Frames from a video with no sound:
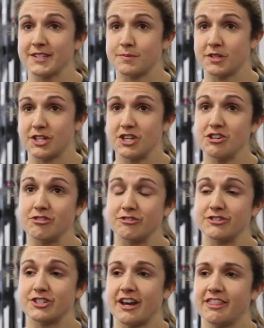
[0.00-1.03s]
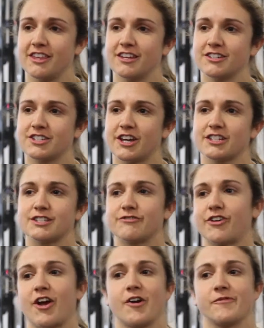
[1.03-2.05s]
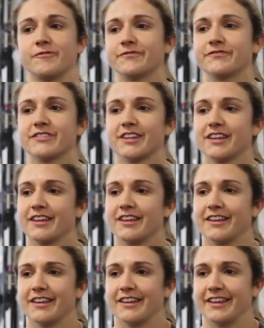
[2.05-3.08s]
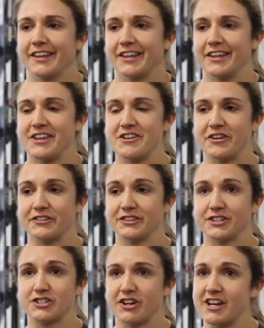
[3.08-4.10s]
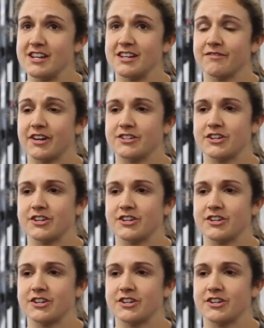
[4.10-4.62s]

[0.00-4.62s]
has been huge. I think just from, you know, the training, my